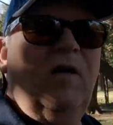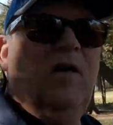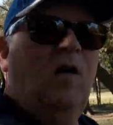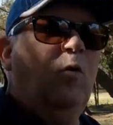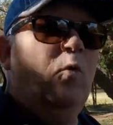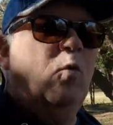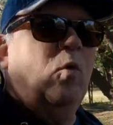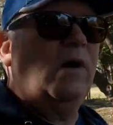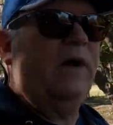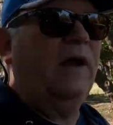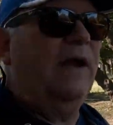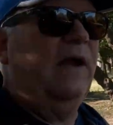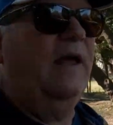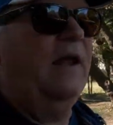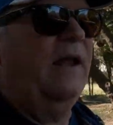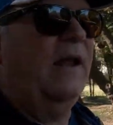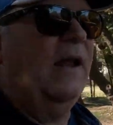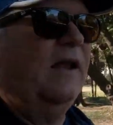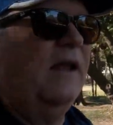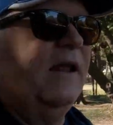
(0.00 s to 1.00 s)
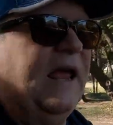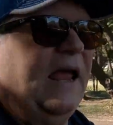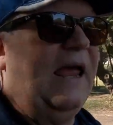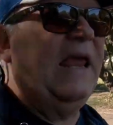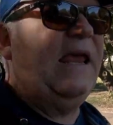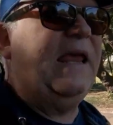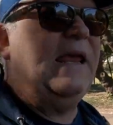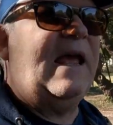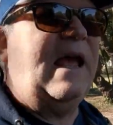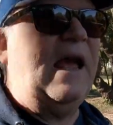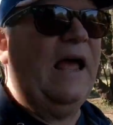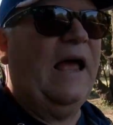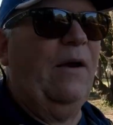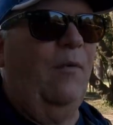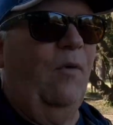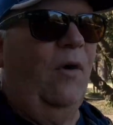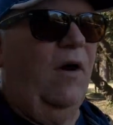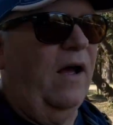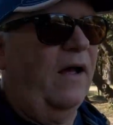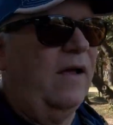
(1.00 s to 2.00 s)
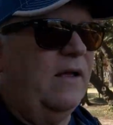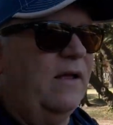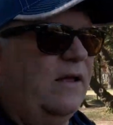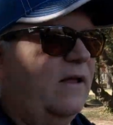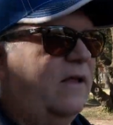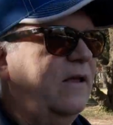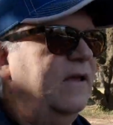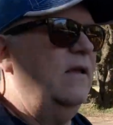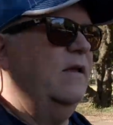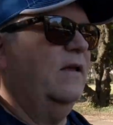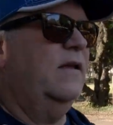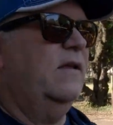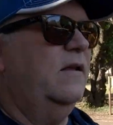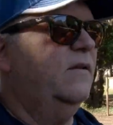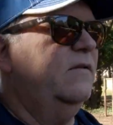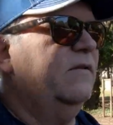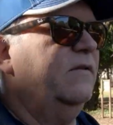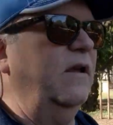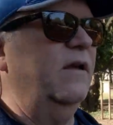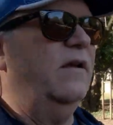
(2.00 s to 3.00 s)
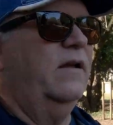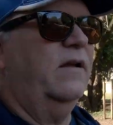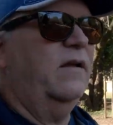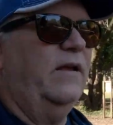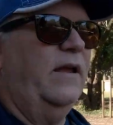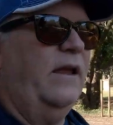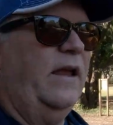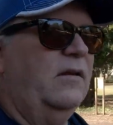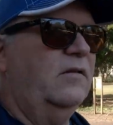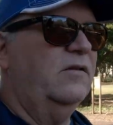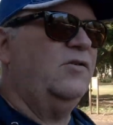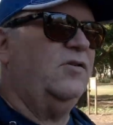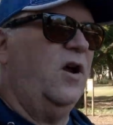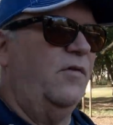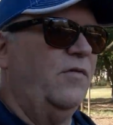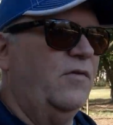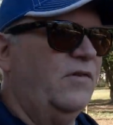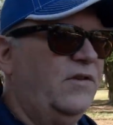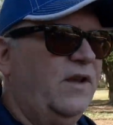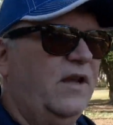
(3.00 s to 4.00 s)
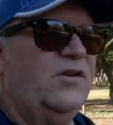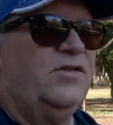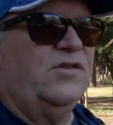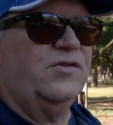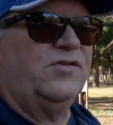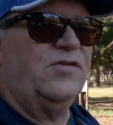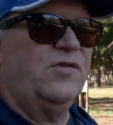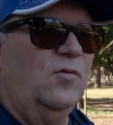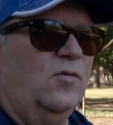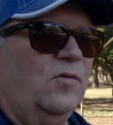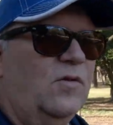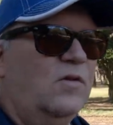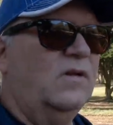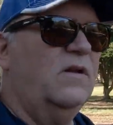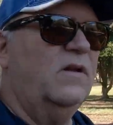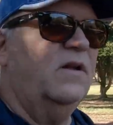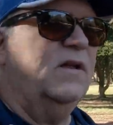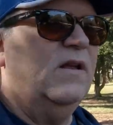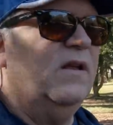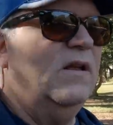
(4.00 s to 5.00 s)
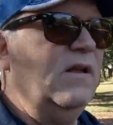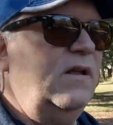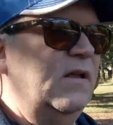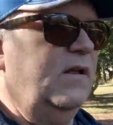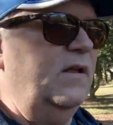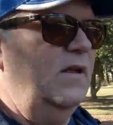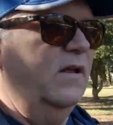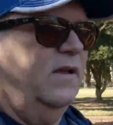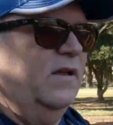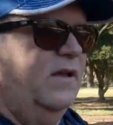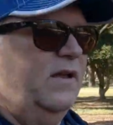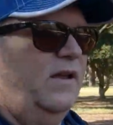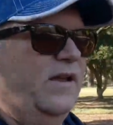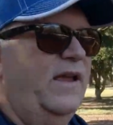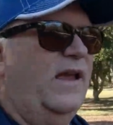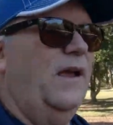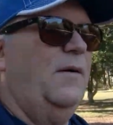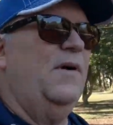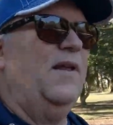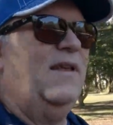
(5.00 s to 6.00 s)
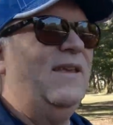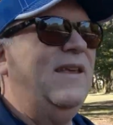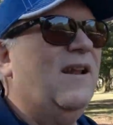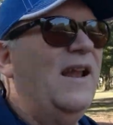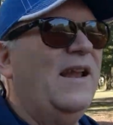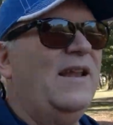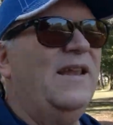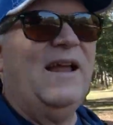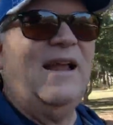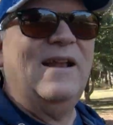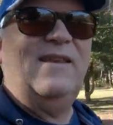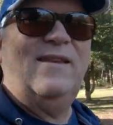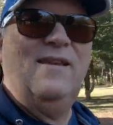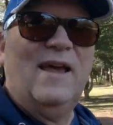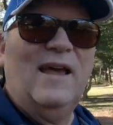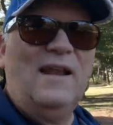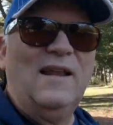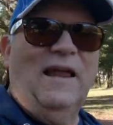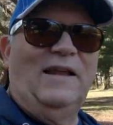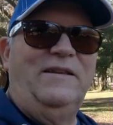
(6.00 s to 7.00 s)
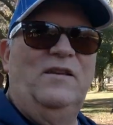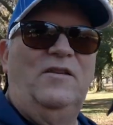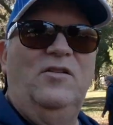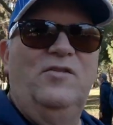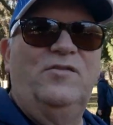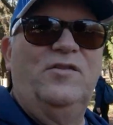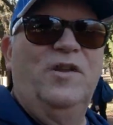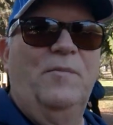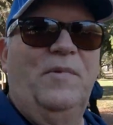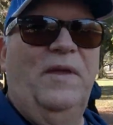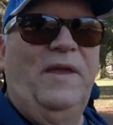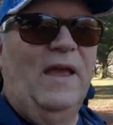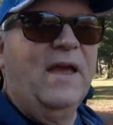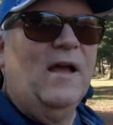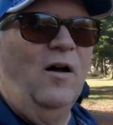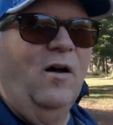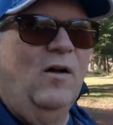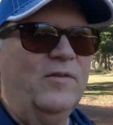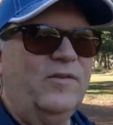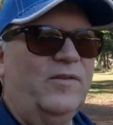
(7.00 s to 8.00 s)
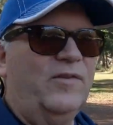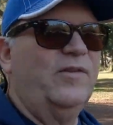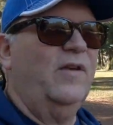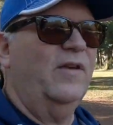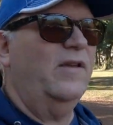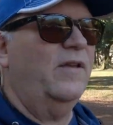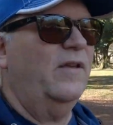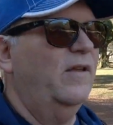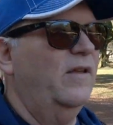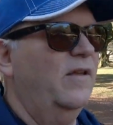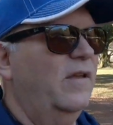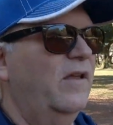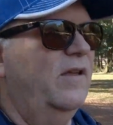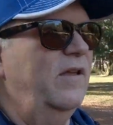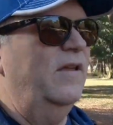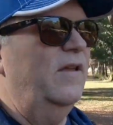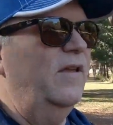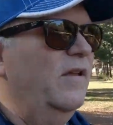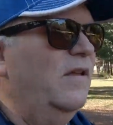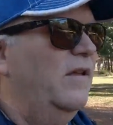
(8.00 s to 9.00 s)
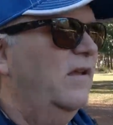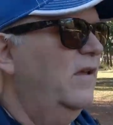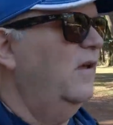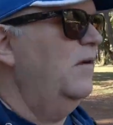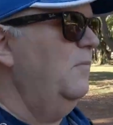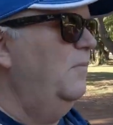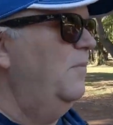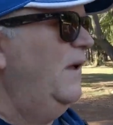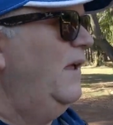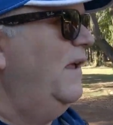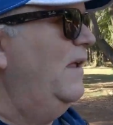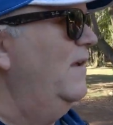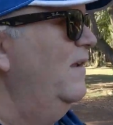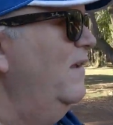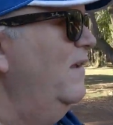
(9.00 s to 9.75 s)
working at an konichiwa. It's an English conversation school. And I'd kind of like to do something else, but